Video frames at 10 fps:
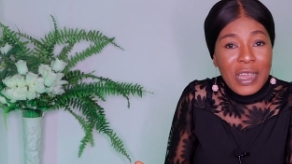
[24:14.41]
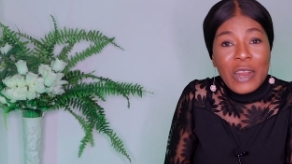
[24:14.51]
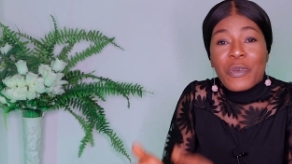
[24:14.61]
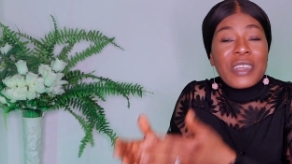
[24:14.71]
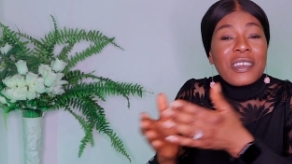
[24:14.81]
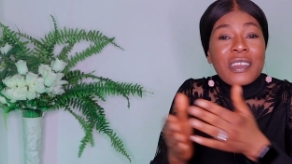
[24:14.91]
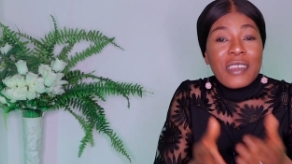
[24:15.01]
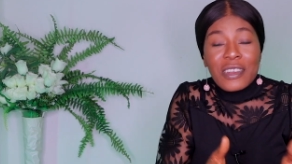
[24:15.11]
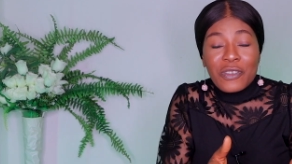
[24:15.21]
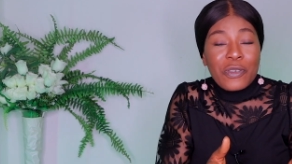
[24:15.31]
and when she
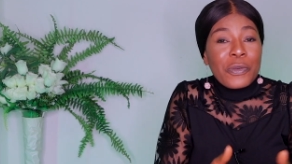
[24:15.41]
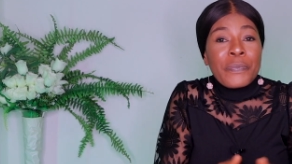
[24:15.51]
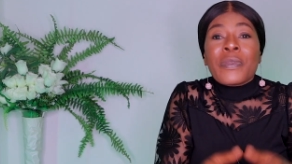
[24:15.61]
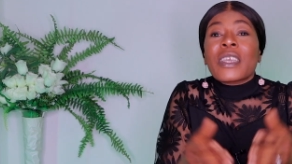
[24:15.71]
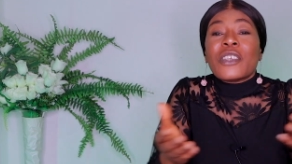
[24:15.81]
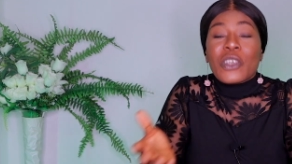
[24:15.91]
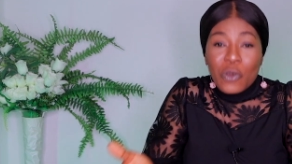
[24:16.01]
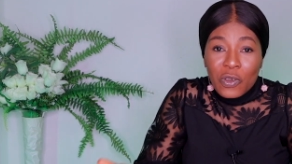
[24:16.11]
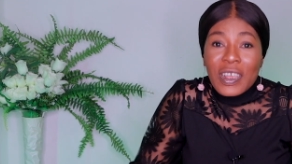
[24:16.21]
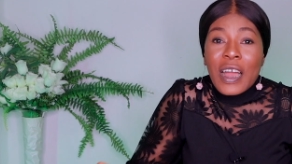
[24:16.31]
needs you, she
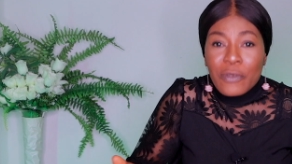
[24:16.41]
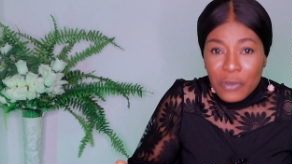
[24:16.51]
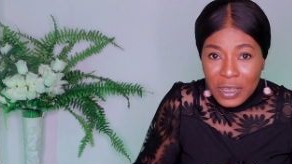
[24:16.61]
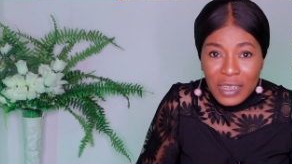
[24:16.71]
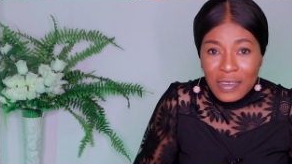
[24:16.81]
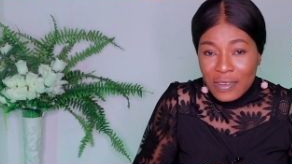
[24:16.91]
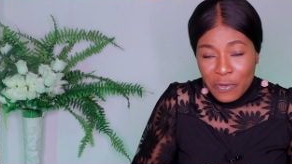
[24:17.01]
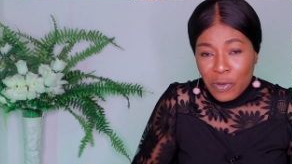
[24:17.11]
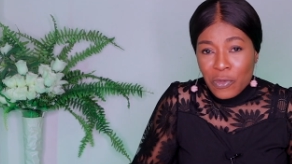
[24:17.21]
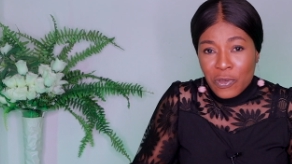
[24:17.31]
knows how to get it
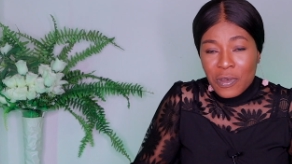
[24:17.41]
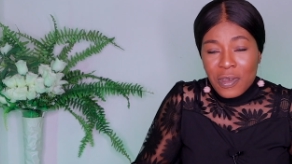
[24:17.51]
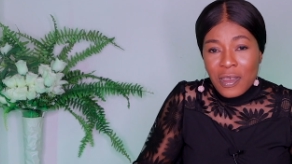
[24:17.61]
from you.